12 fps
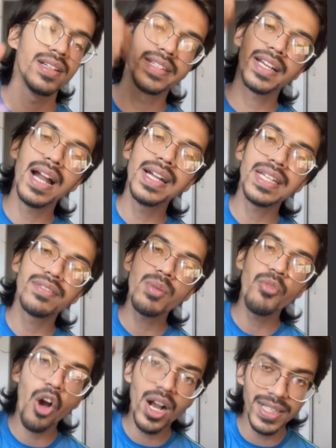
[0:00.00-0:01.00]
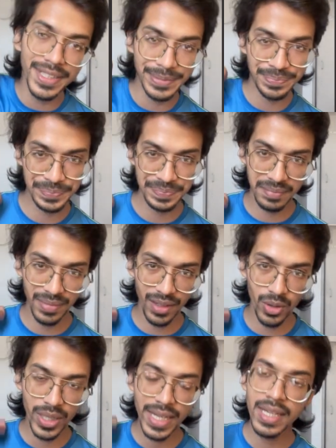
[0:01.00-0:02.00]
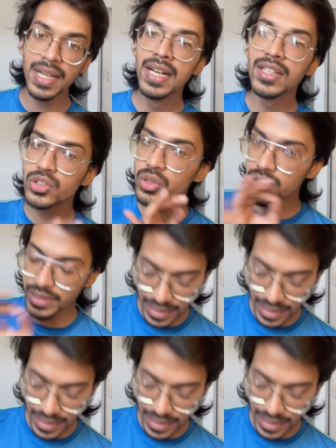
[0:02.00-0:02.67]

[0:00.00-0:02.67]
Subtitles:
They can't even walk. Okay, so they